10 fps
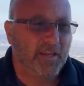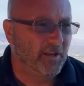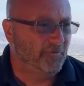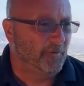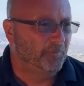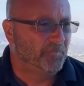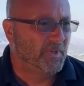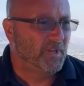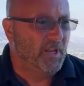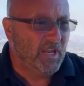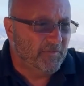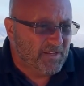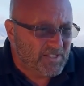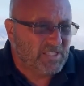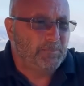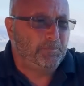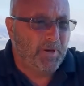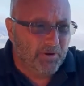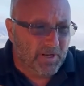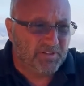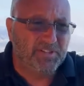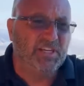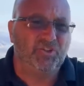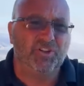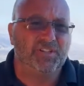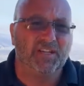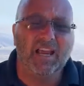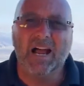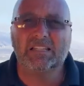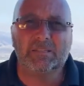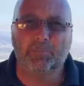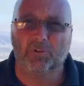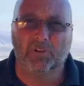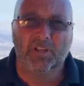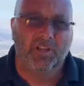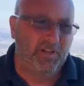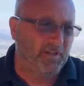If a spirit teaches a gospel